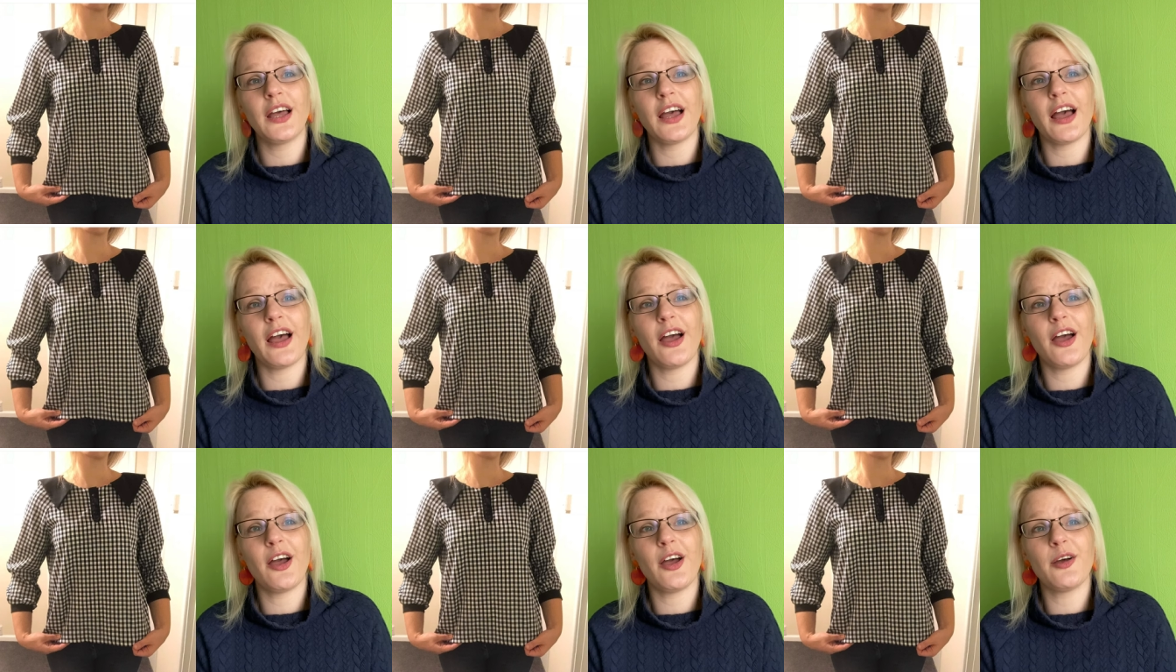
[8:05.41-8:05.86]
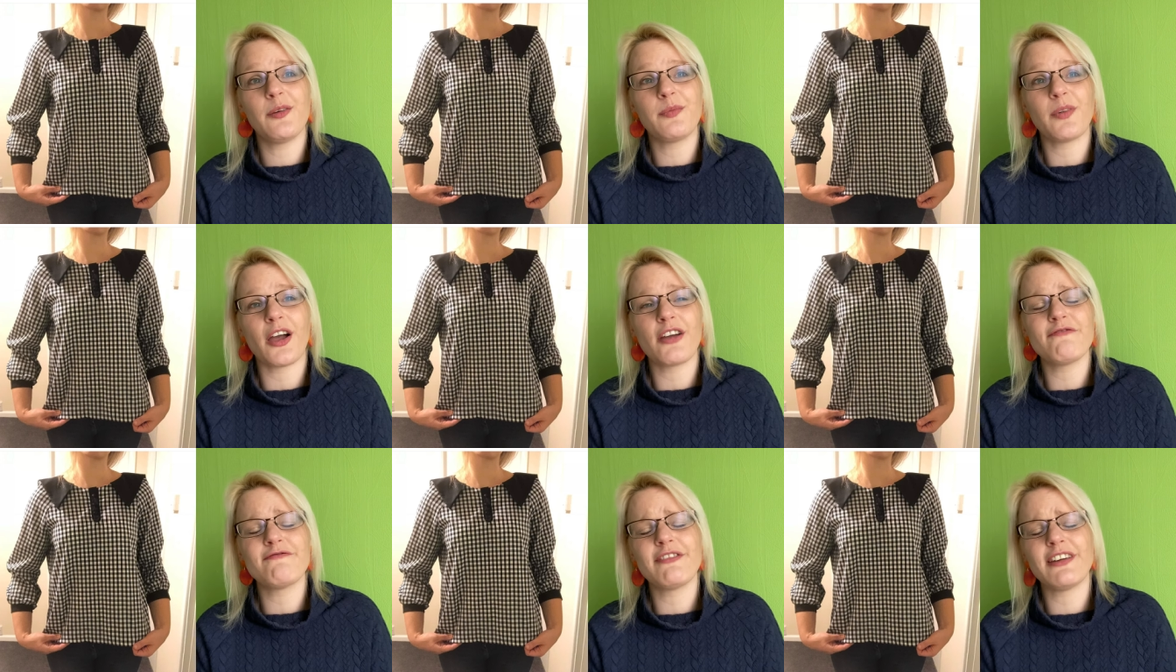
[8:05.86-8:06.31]
Um,
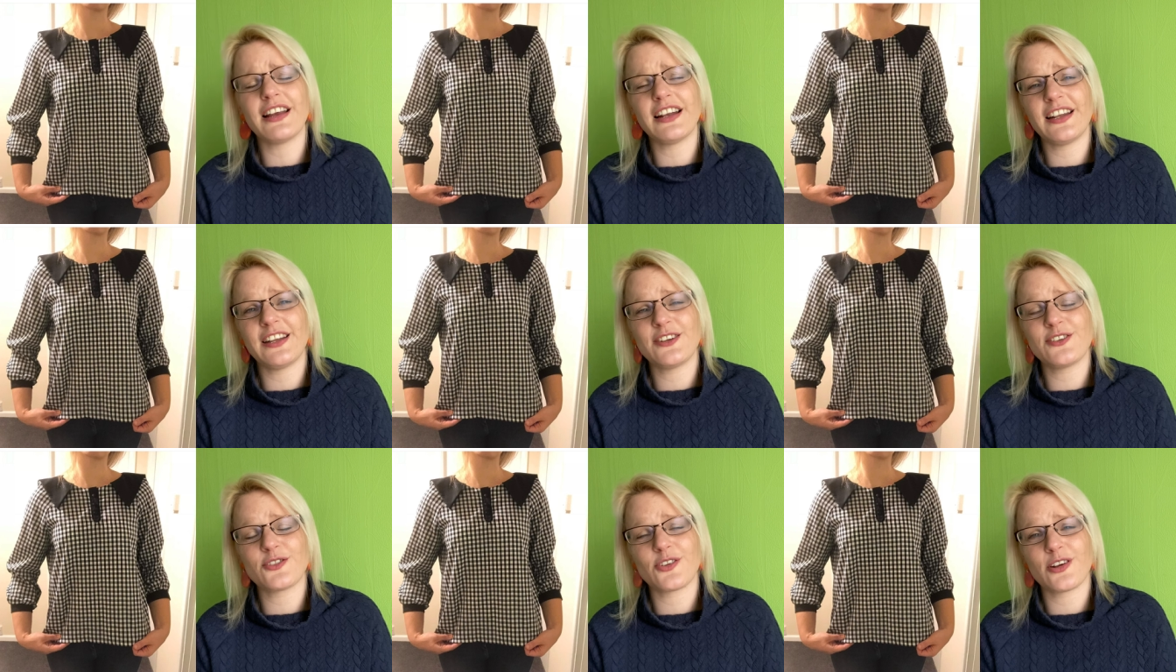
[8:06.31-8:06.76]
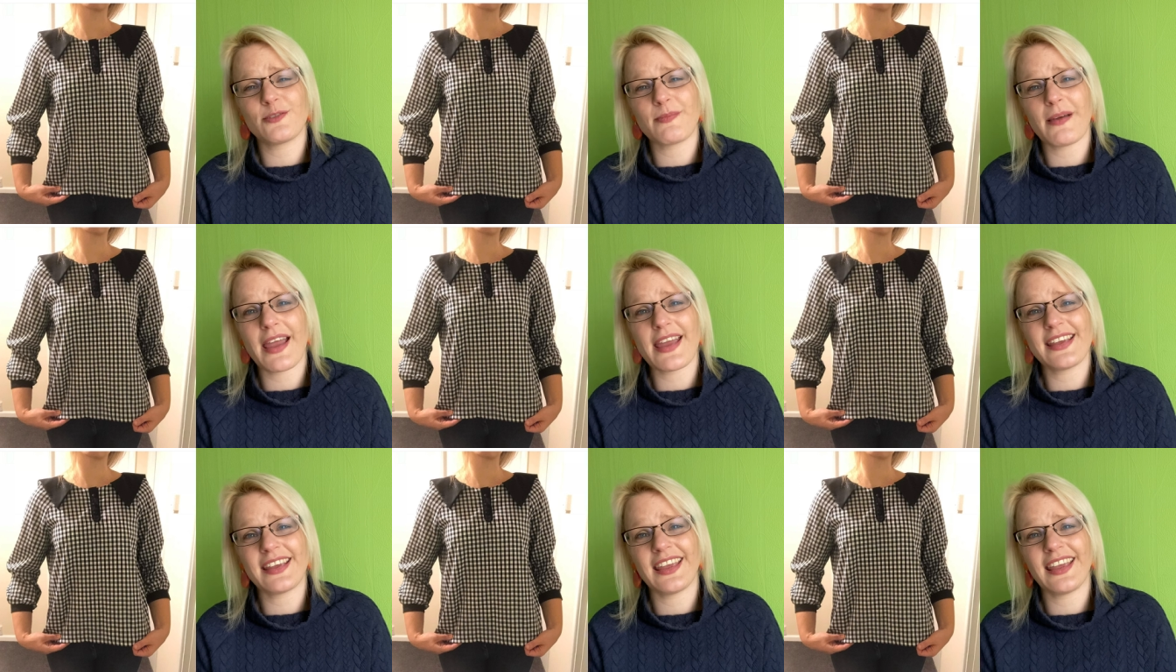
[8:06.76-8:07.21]
I really enjoyed
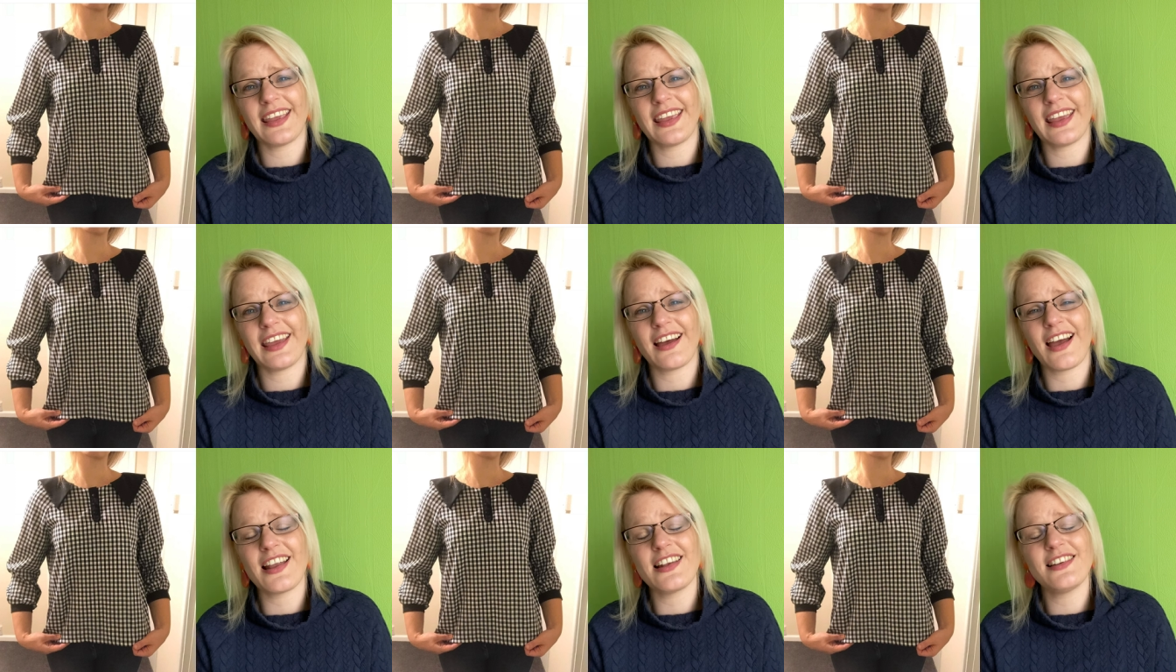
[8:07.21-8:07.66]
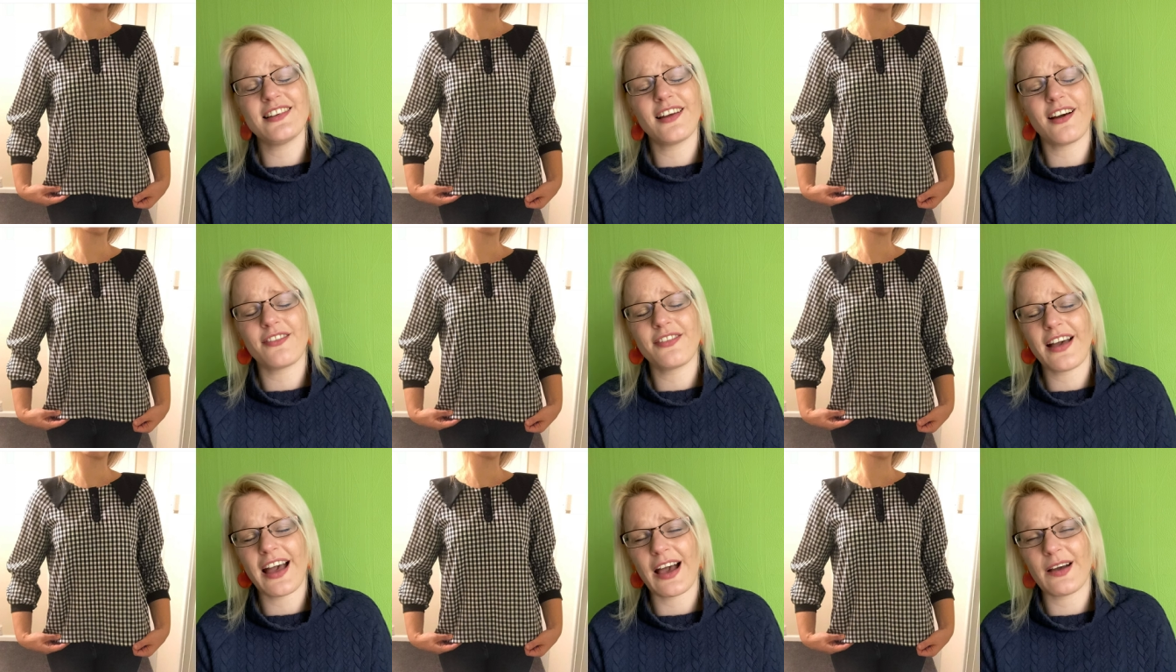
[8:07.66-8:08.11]
making it. I
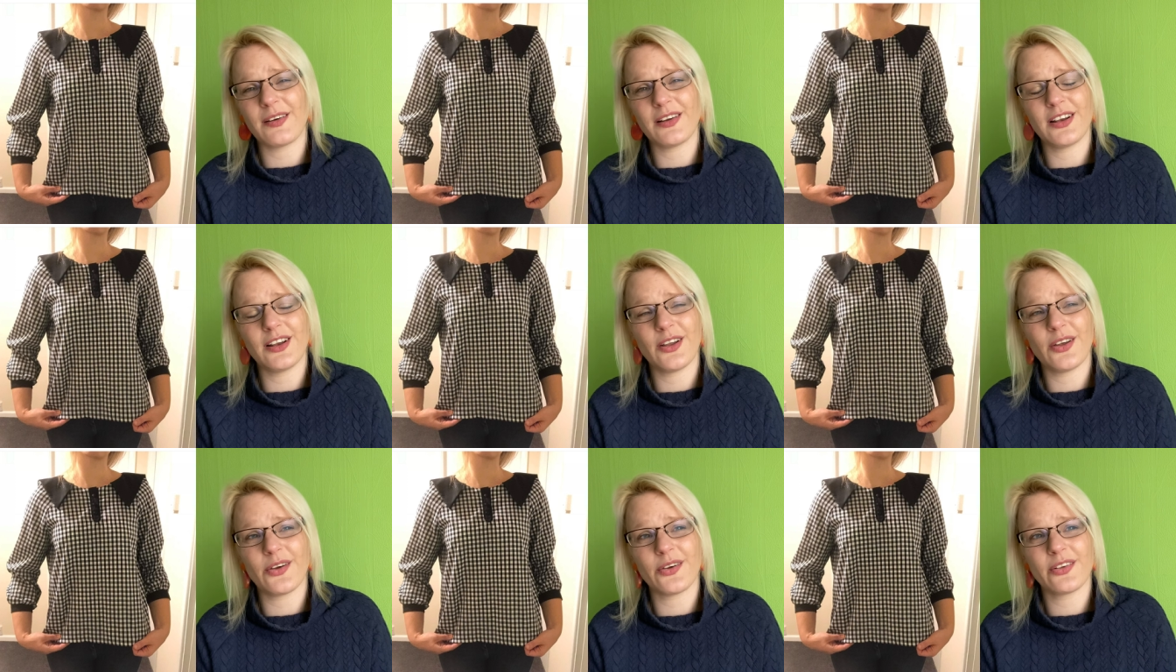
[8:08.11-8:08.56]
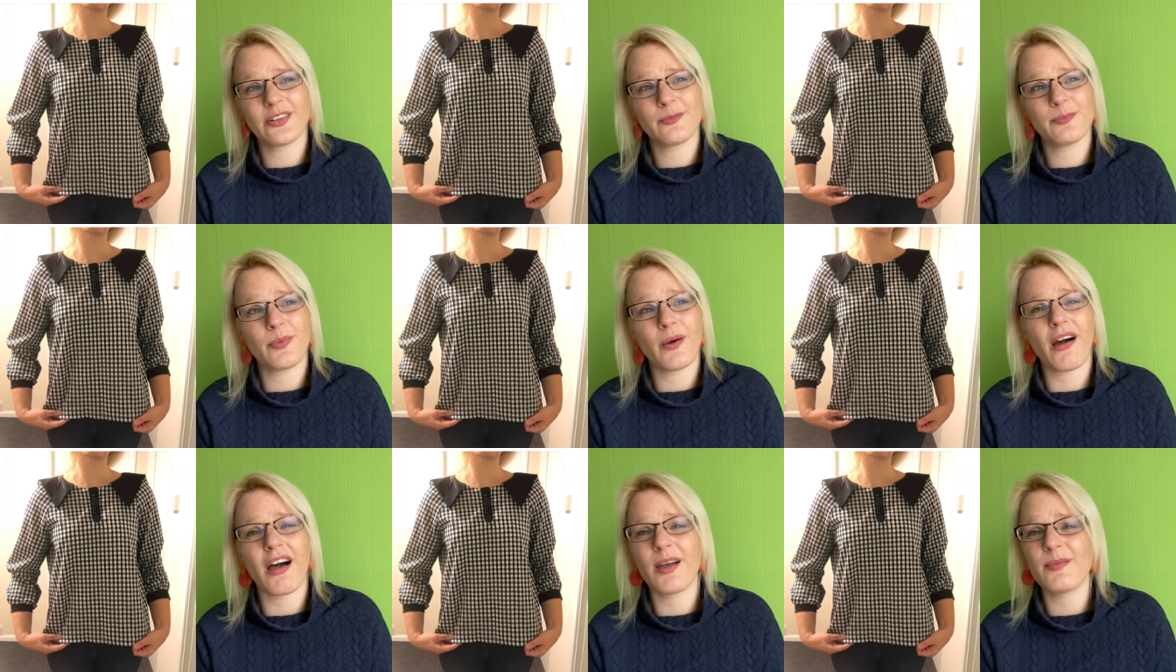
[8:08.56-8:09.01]
love how it looks,
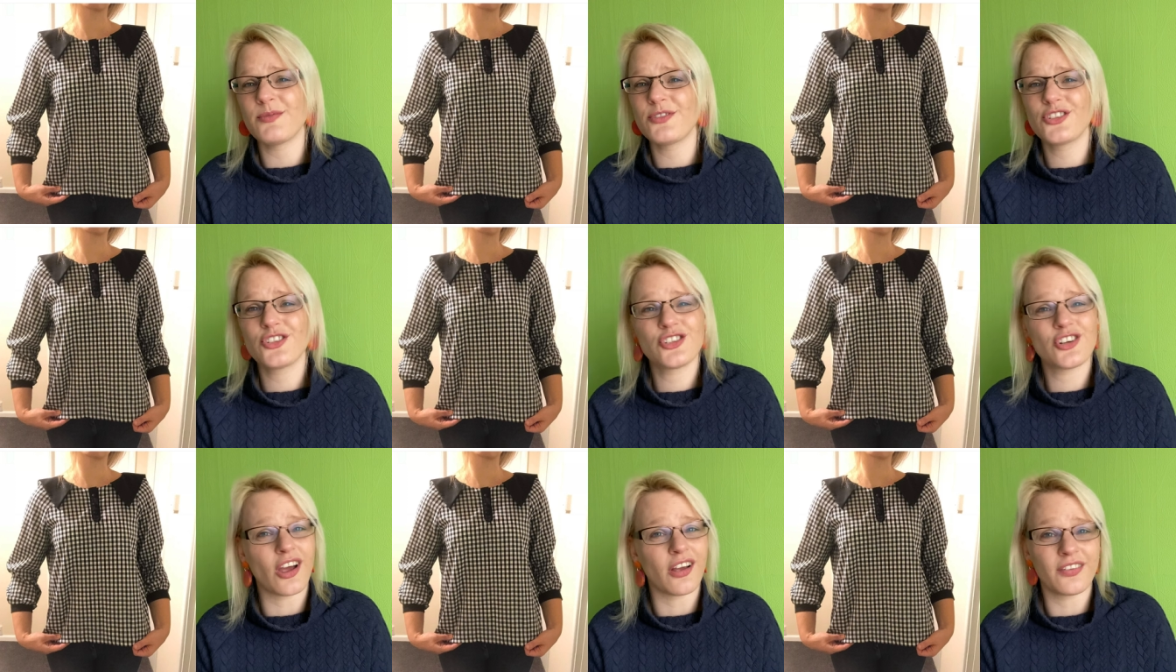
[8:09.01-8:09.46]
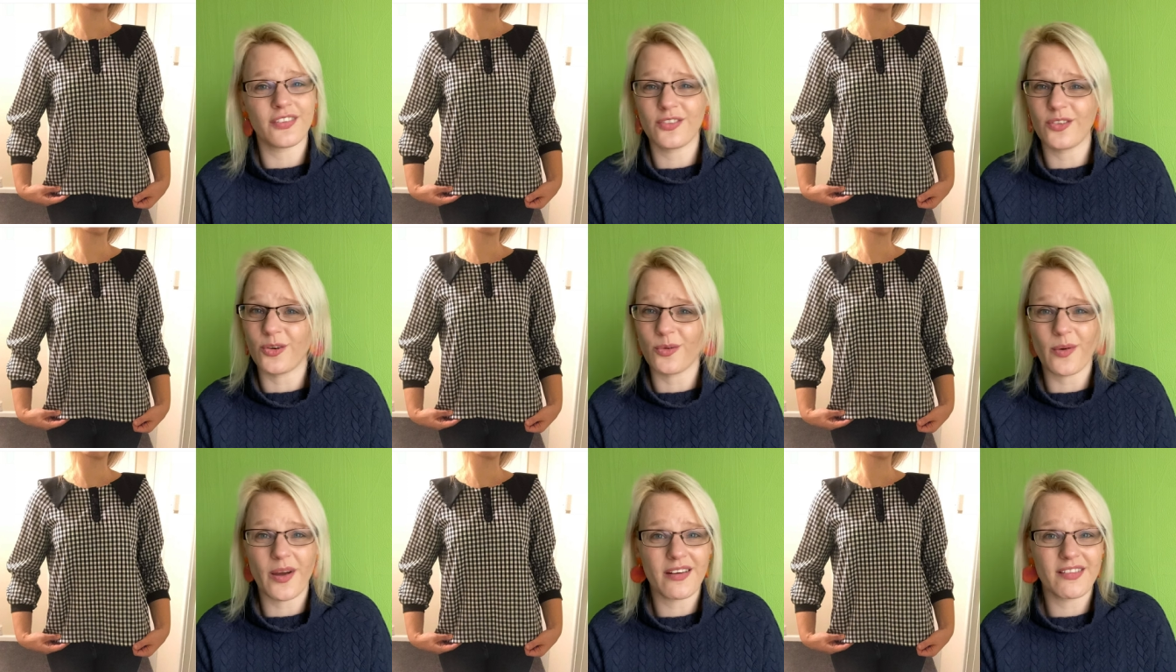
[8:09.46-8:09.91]
but I'm just
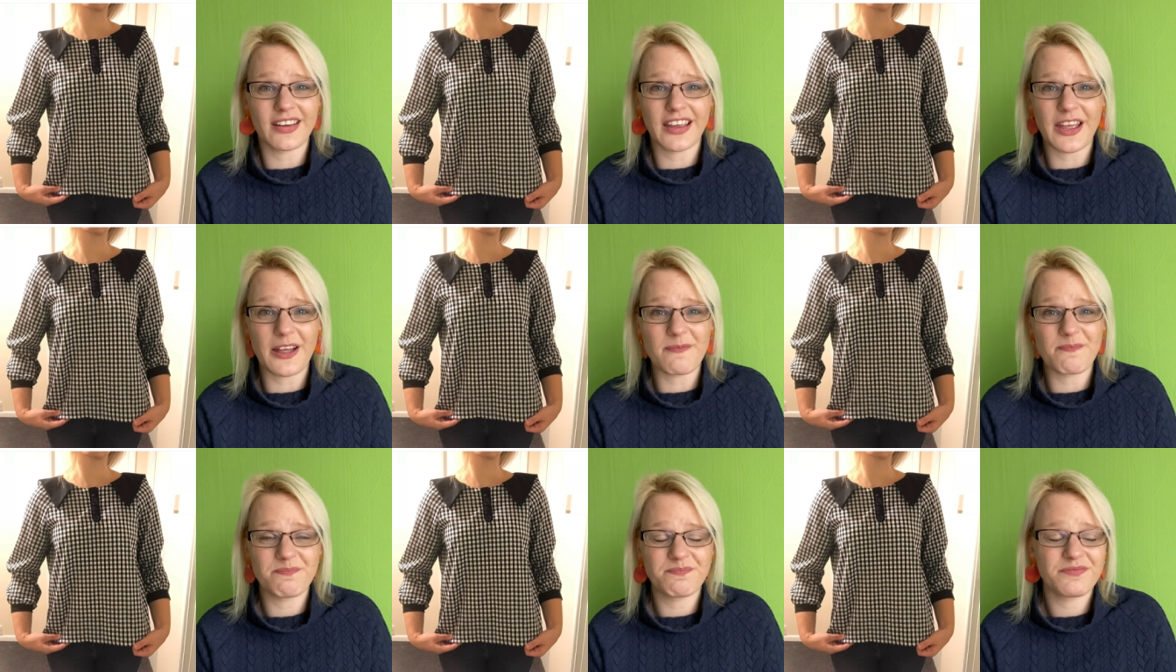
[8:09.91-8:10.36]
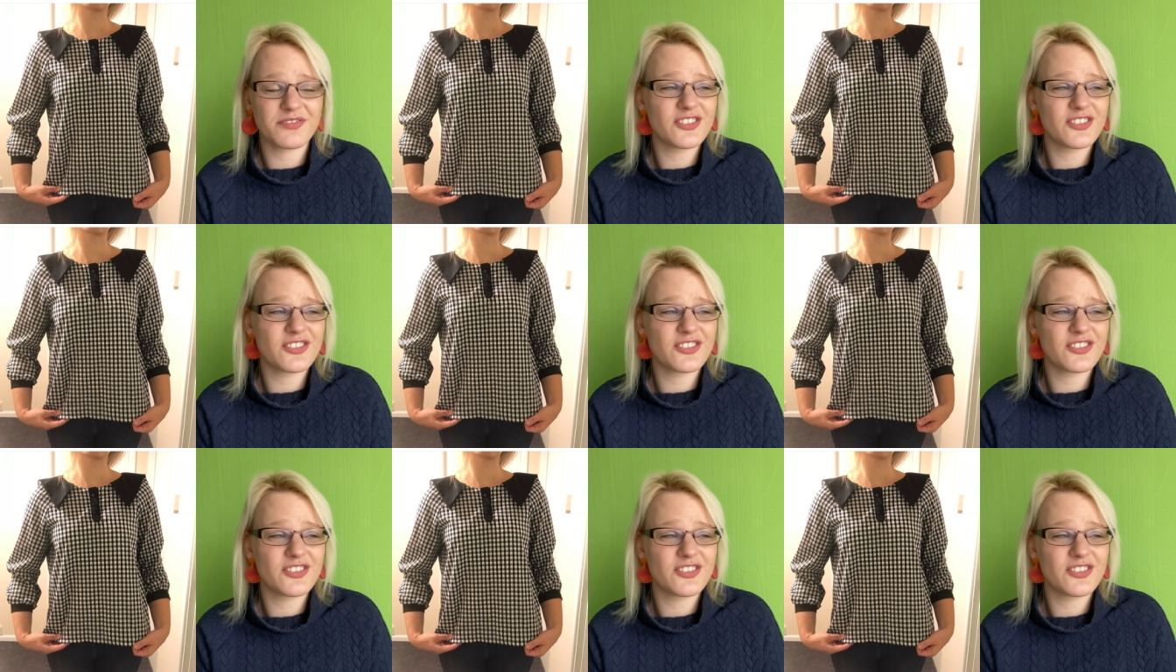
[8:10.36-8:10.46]
not wearing it.